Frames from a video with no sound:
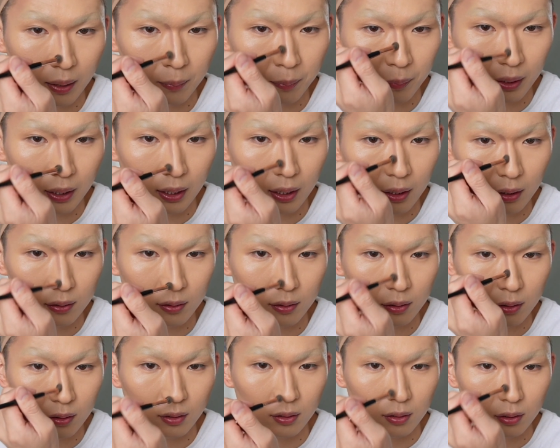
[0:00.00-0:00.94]
bad.
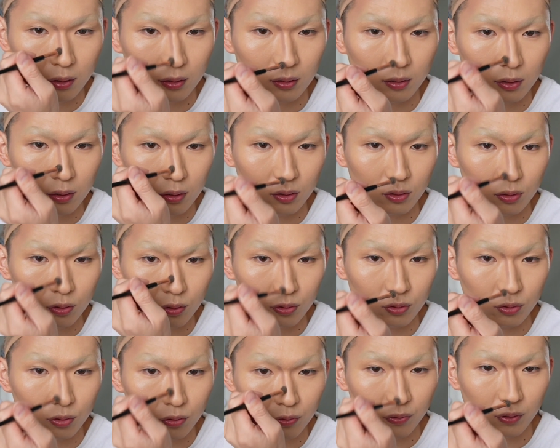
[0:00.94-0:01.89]

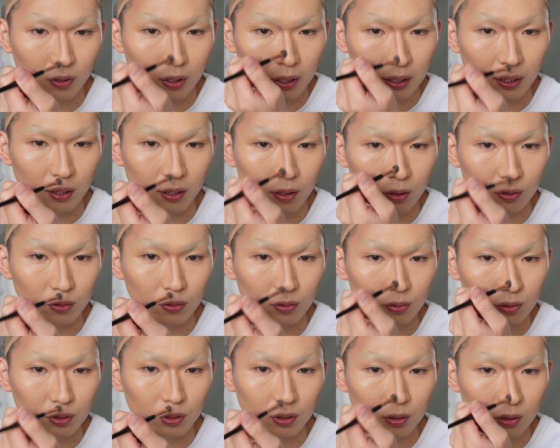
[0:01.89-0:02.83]
So for now
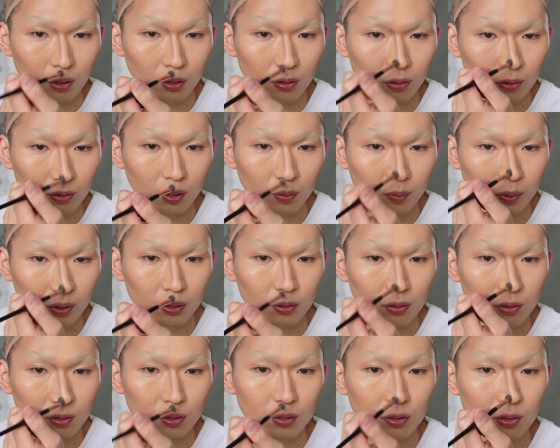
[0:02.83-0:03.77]
it's gonna look a
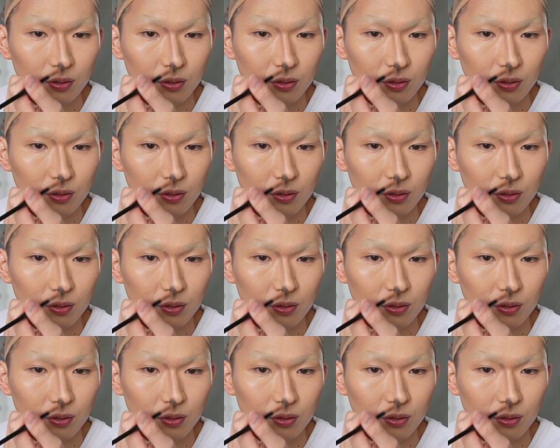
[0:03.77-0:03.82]
bit